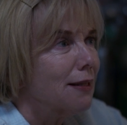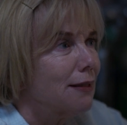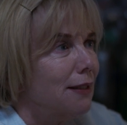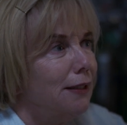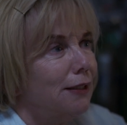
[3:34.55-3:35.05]

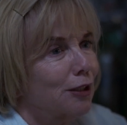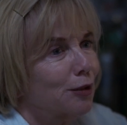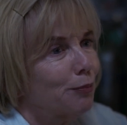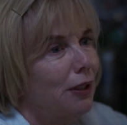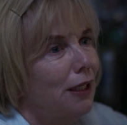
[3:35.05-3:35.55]
things
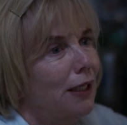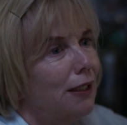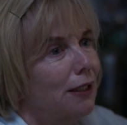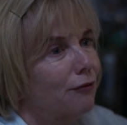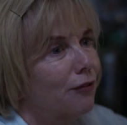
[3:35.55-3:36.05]

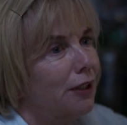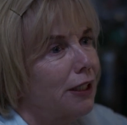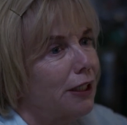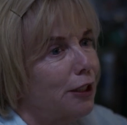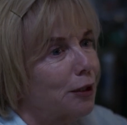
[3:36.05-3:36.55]
planned for
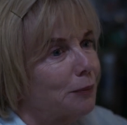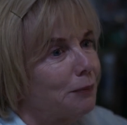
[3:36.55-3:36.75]
him.